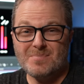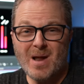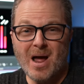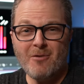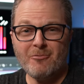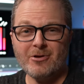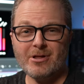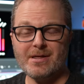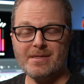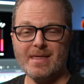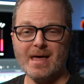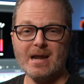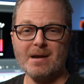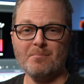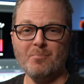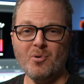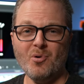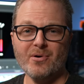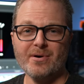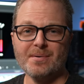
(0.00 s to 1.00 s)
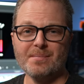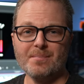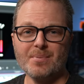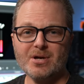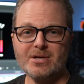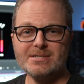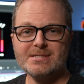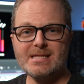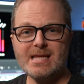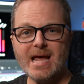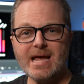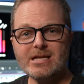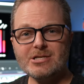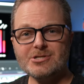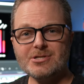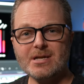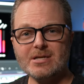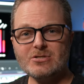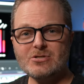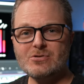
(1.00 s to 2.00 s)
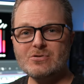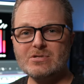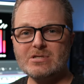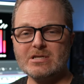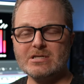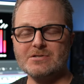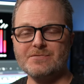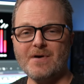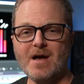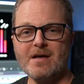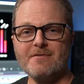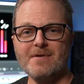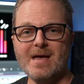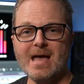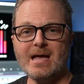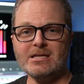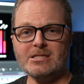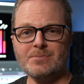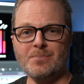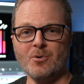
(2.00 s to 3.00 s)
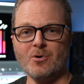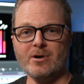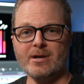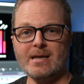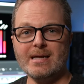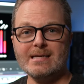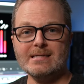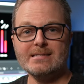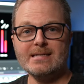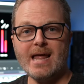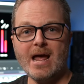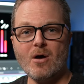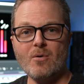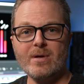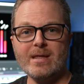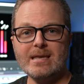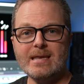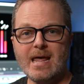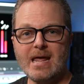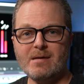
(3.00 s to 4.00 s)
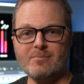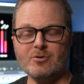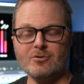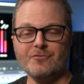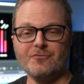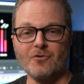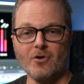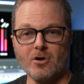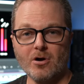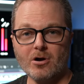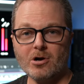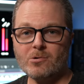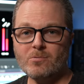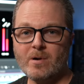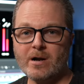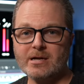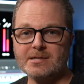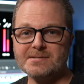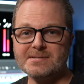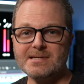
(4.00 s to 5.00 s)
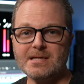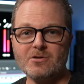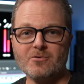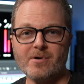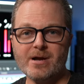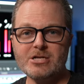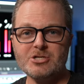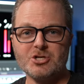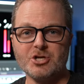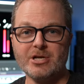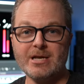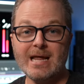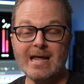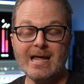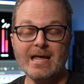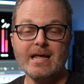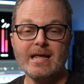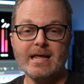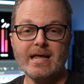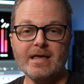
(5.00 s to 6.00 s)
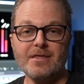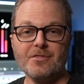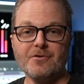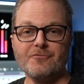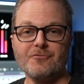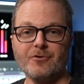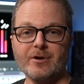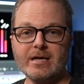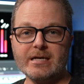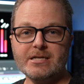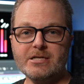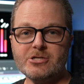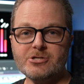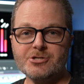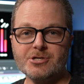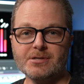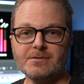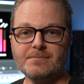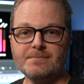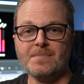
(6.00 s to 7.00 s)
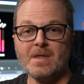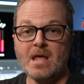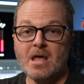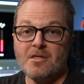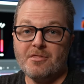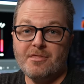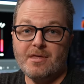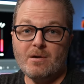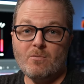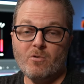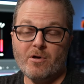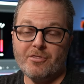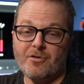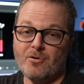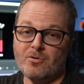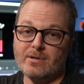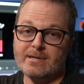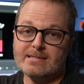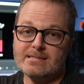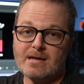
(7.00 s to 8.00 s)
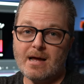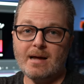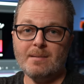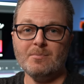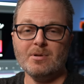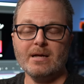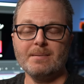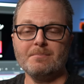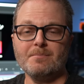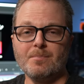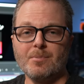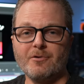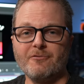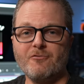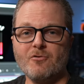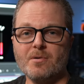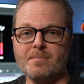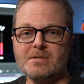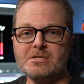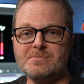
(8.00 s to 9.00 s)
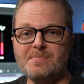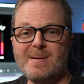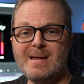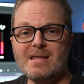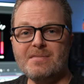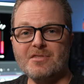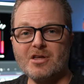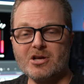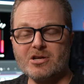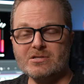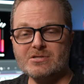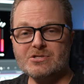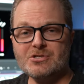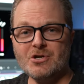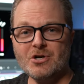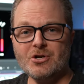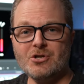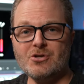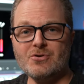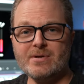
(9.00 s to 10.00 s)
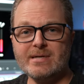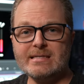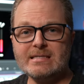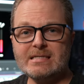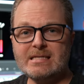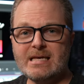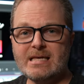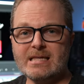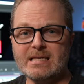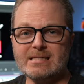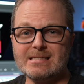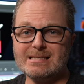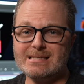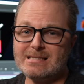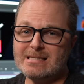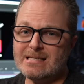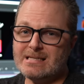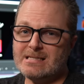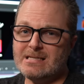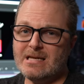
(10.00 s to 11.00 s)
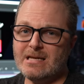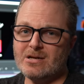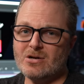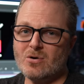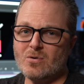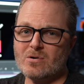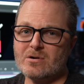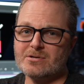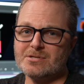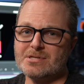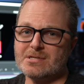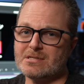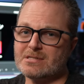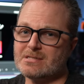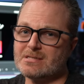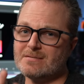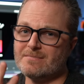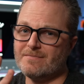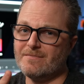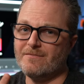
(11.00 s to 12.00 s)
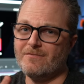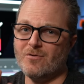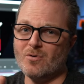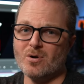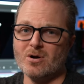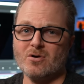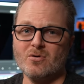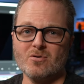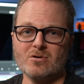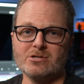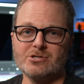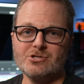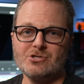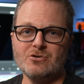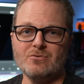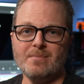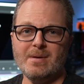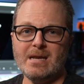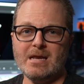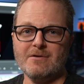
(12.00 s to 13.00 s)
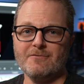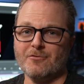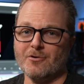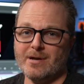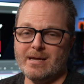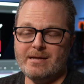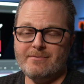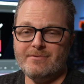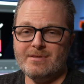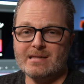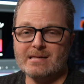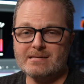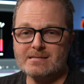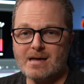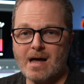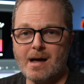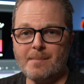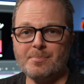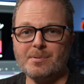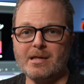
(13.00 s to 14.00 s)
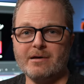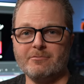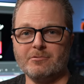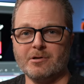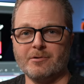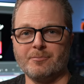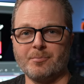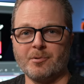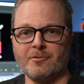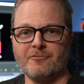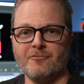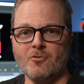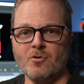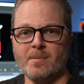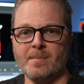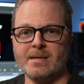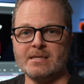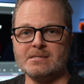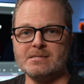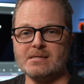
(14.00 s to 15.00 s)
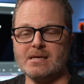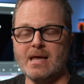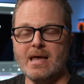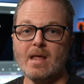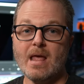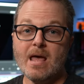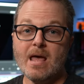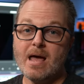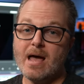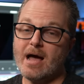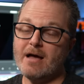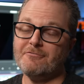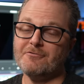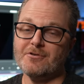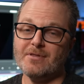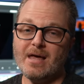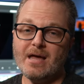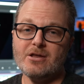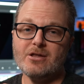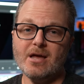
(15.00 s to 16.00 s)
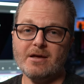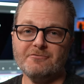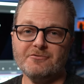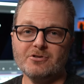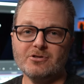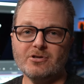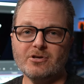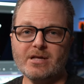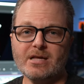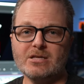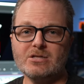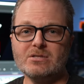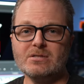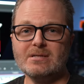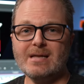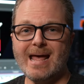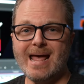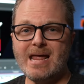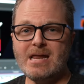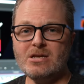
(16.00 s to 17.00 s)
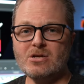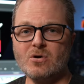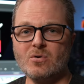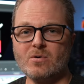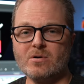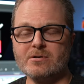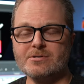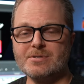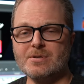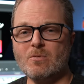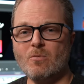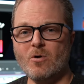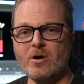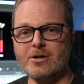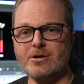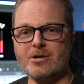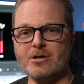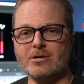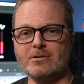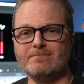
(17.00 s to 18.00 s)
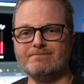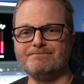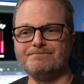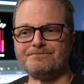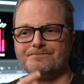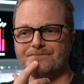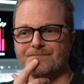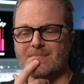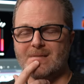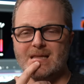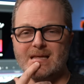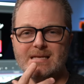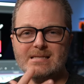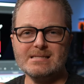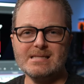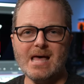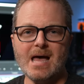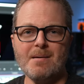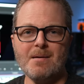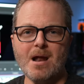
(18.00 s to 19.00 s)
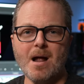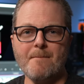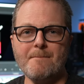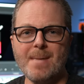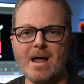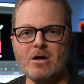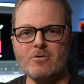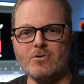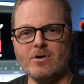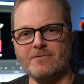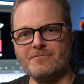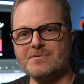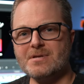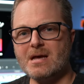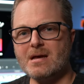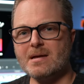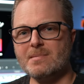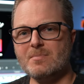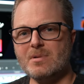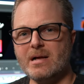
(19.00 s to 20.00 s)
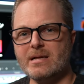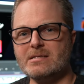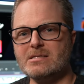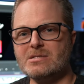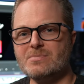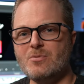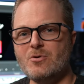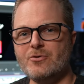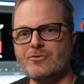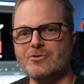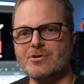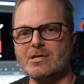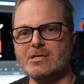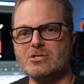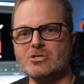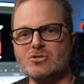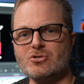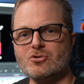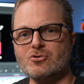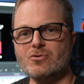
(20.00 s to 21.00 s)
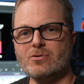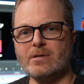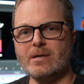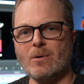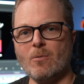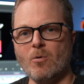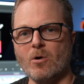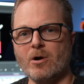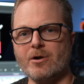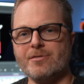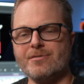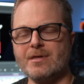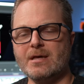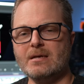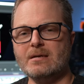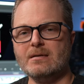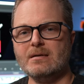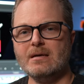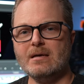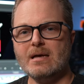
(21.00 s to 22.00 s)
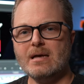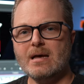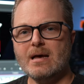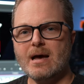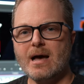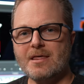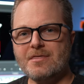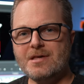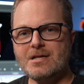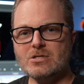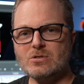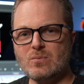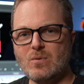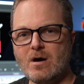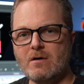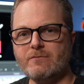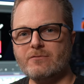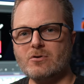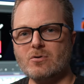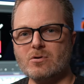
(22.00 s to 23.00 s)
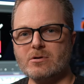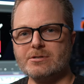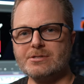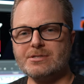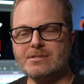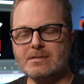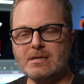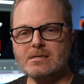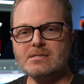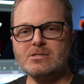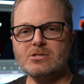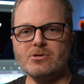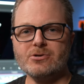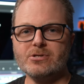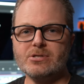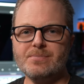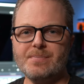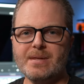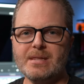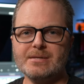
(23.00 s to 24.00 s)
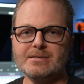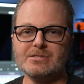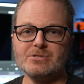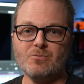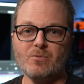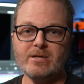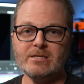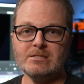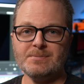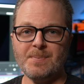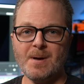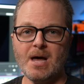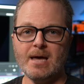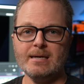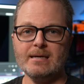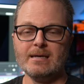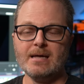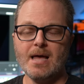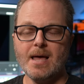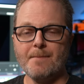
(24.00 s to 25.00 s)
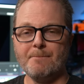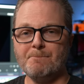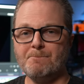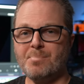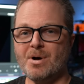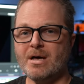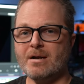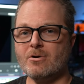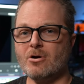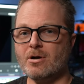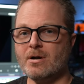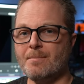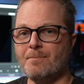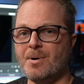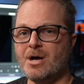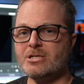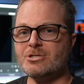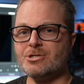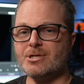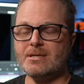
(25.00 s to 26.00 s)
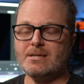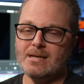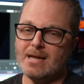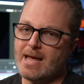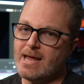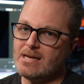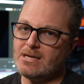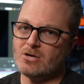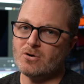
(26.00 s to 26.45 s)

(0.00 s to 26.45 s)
not really that important because the H.265 export is now enabled for hardware acceleration in the free edition. Then with only timeline performance being the concern, you can see that 16 cores is 4 cores too many for even the top level of performance. After that, you have to look at 8 cores and wonder, is that amount of timeline smoothness truly worth it? I think 12 cores does look to be the sweet spot, but on a budget, 8